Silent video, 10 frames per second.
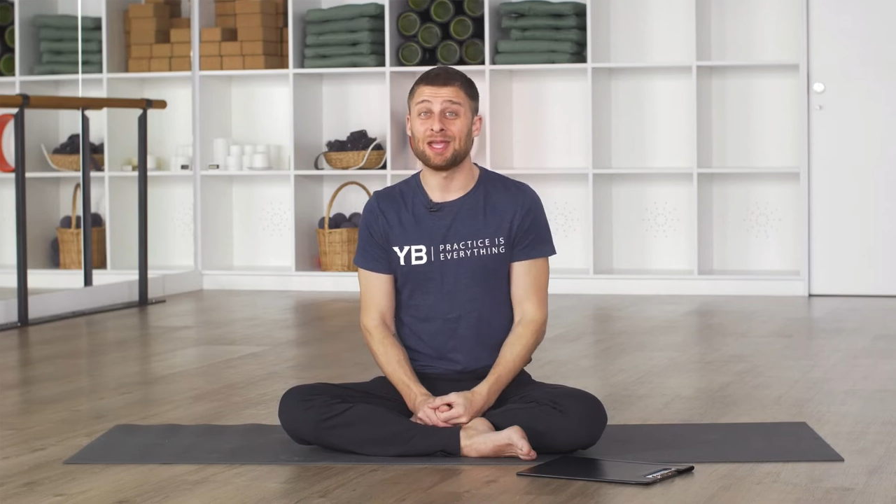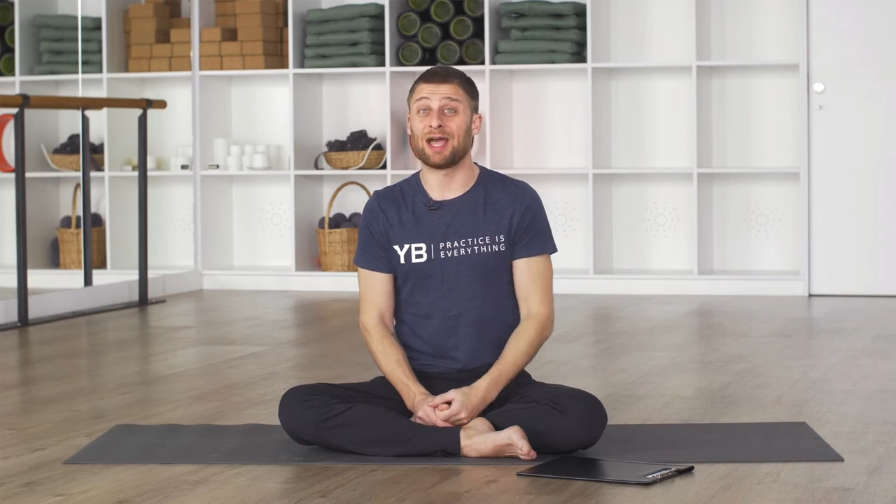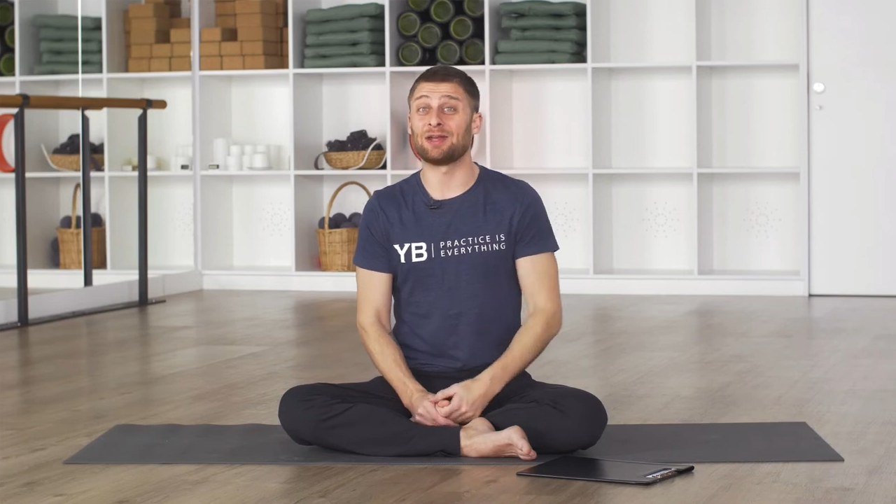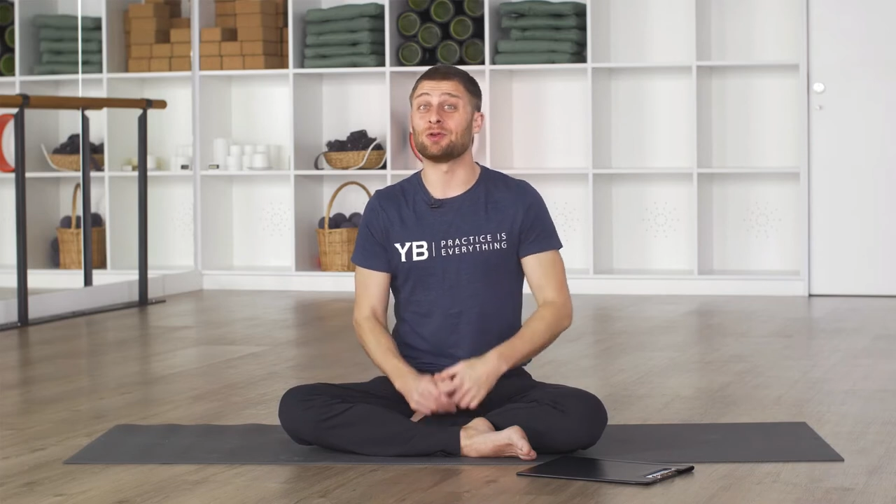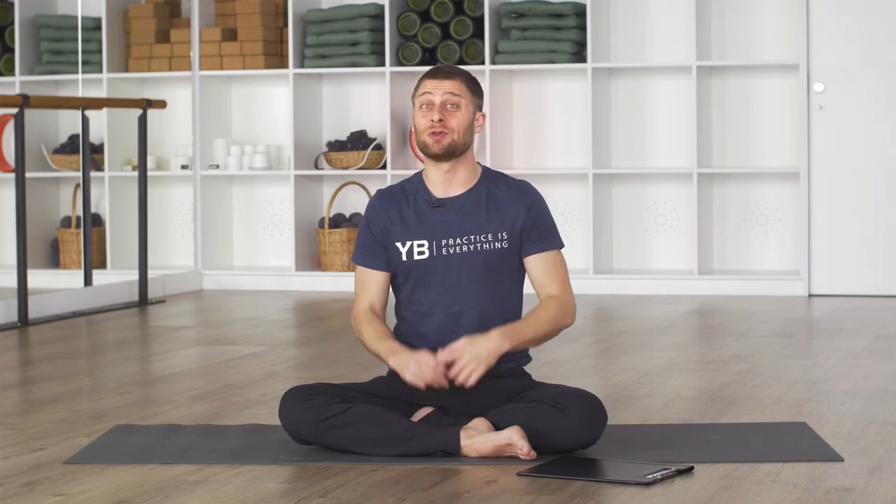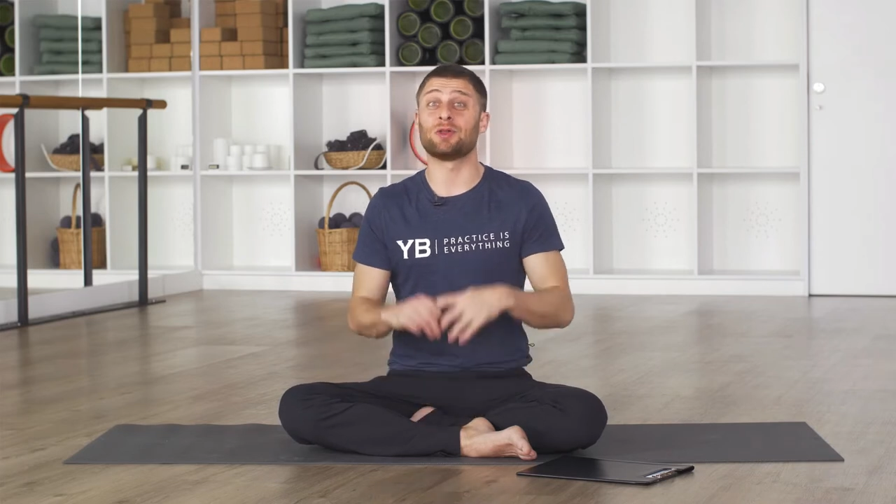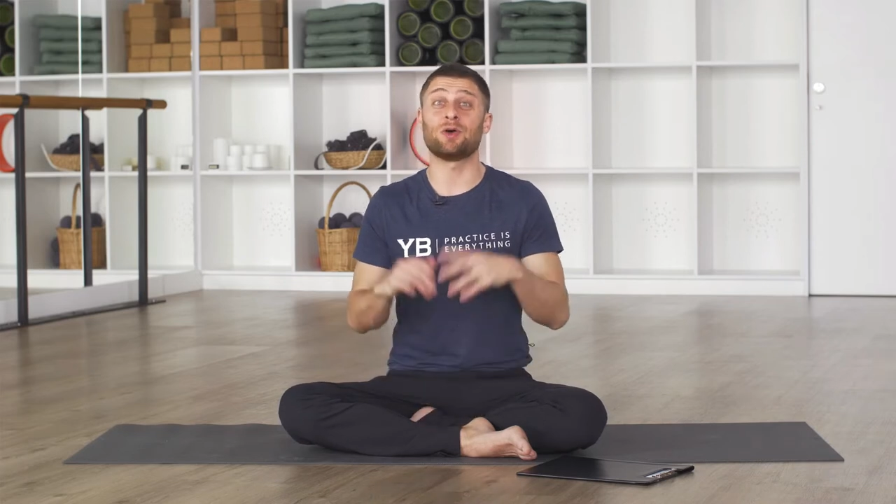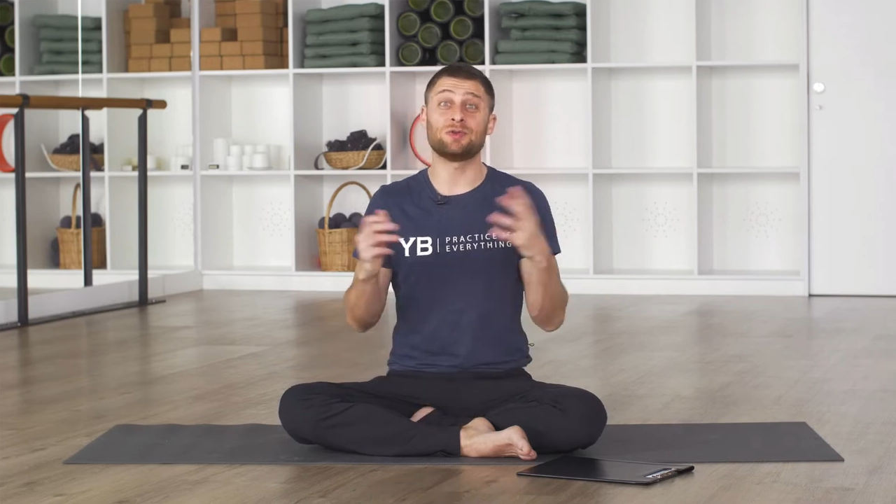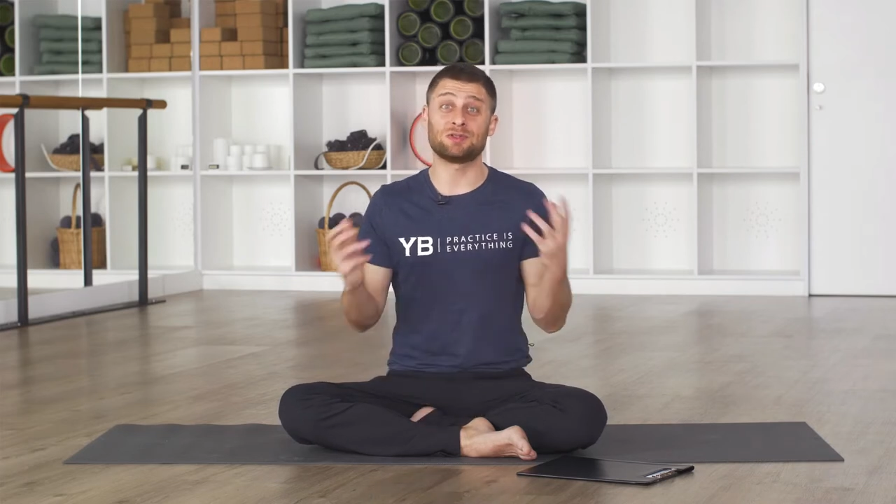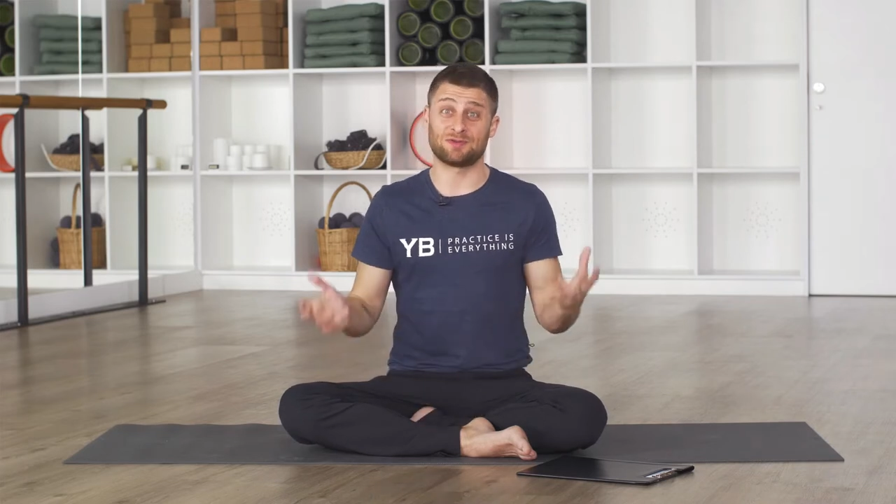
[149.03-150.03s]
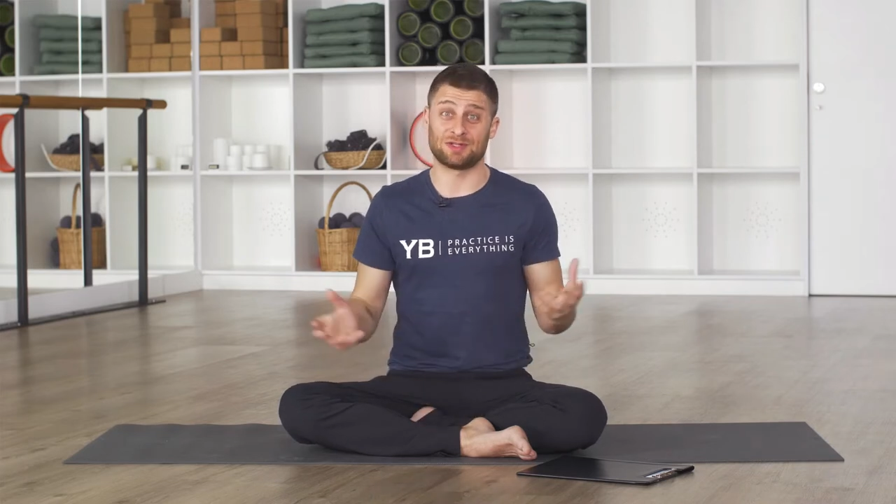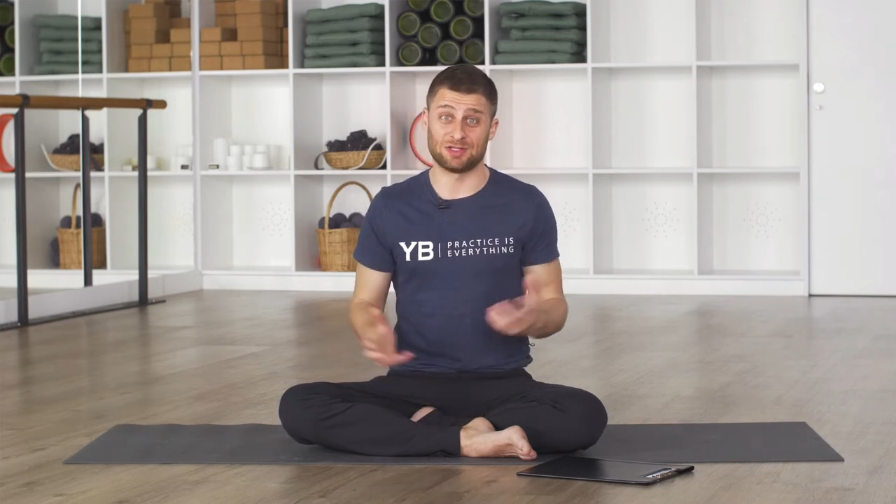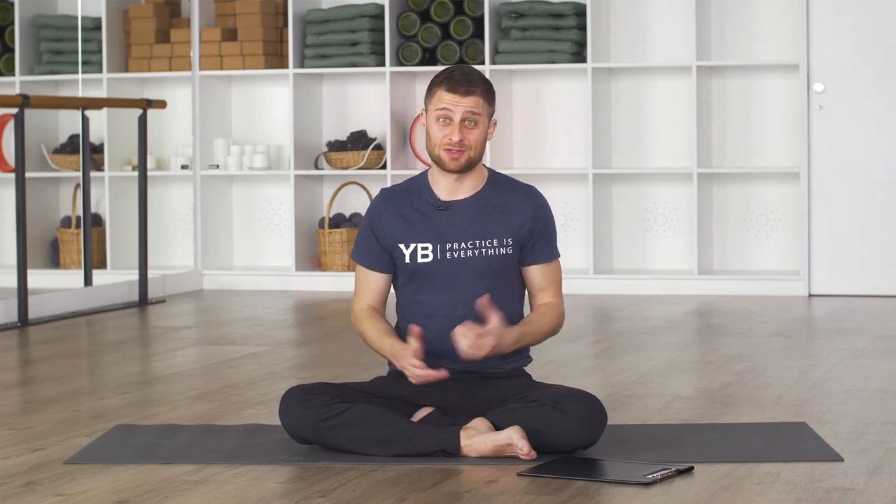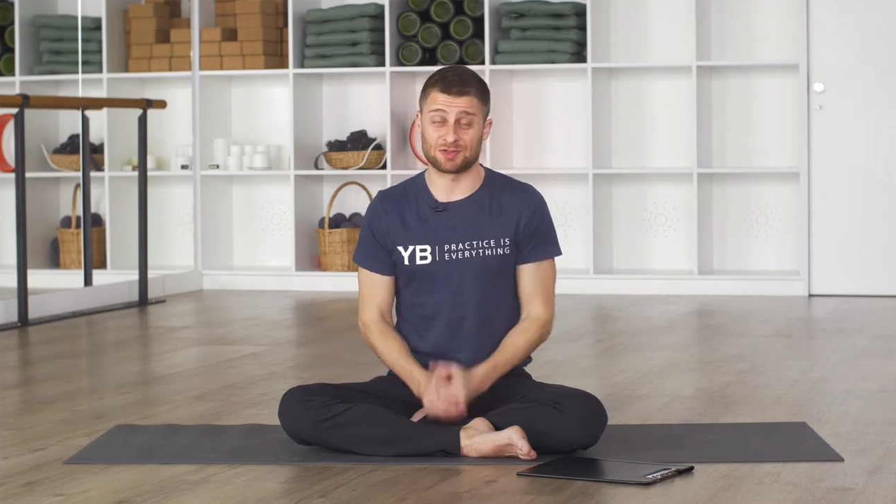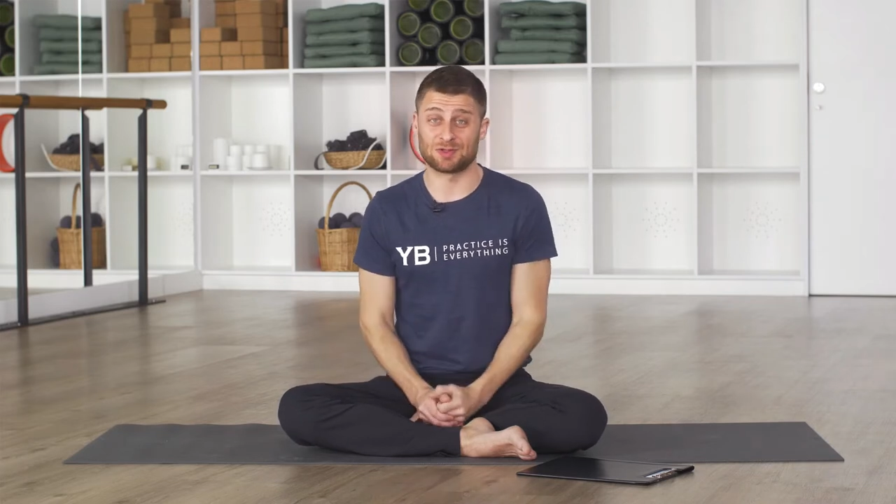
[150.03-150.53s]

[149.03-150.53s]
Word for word: I know loads of teachers